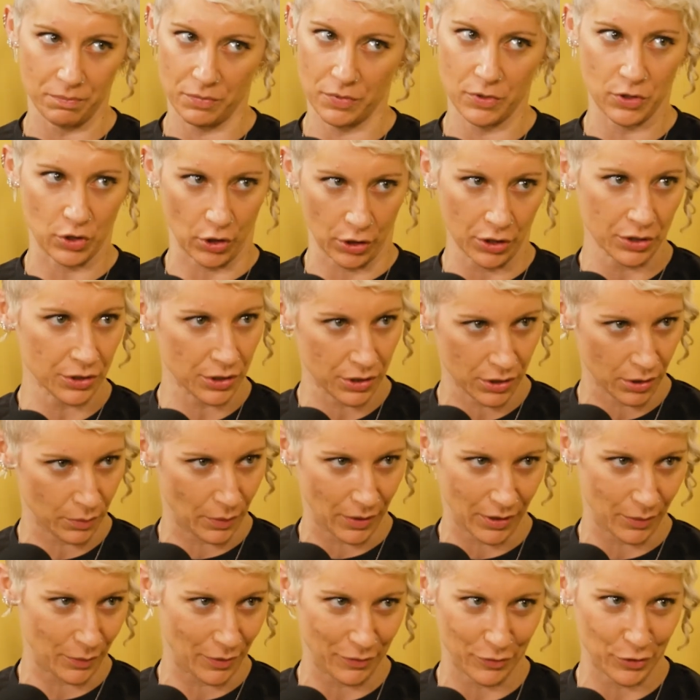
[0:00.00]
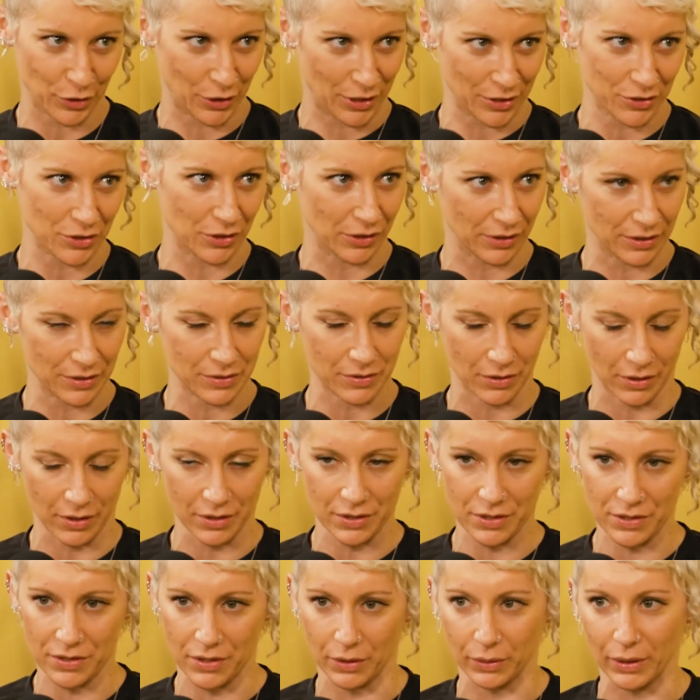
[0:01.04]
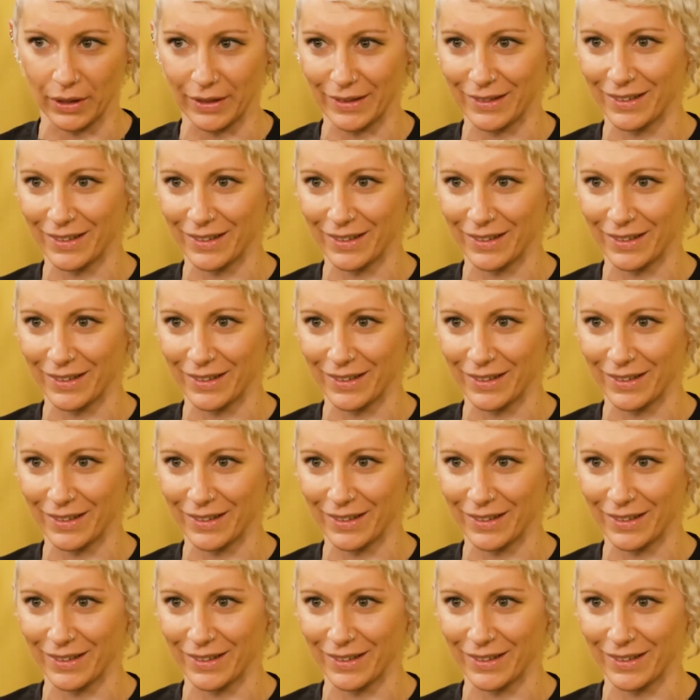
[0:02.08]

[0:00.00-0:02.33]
search, the way that we've traditionally searched. So